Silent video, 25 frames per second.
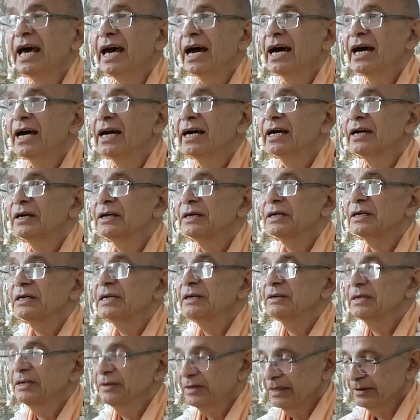Uh,
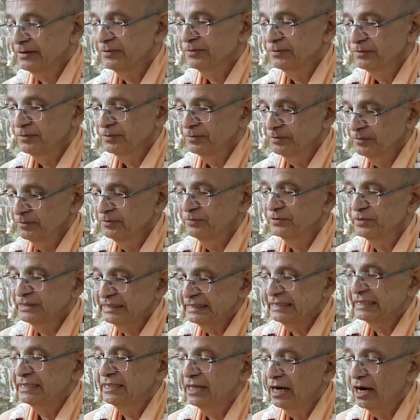
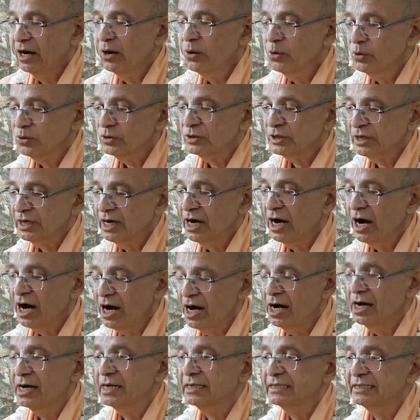within our
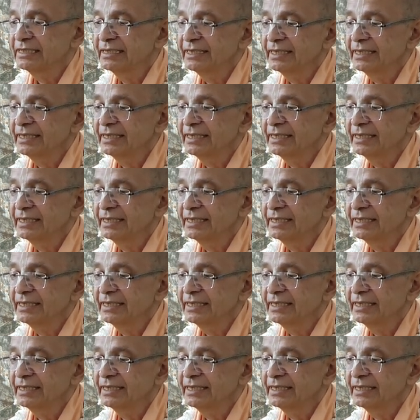heart,